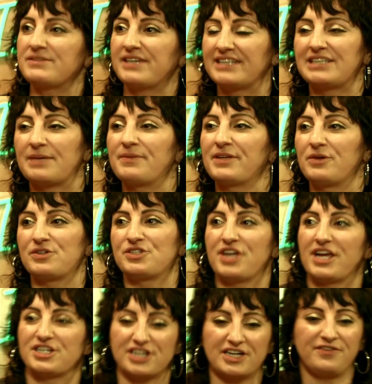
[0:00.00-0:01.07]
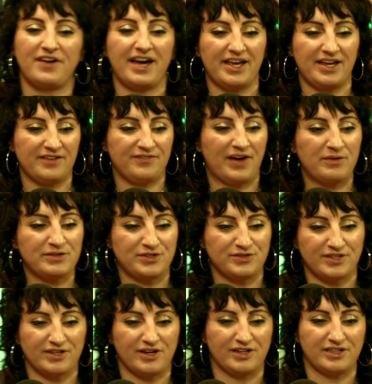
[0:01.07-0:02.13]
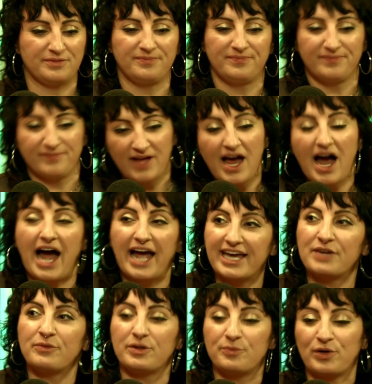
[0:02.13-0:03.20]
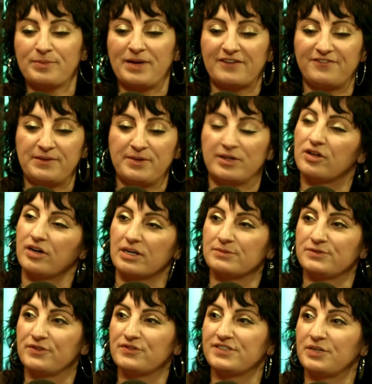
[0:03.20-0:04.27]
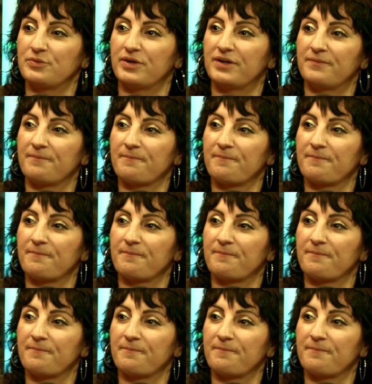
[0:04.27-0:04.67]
like something you would change. Like if I was using a condom, I kind of want to bring back female condoms. You ever seen one?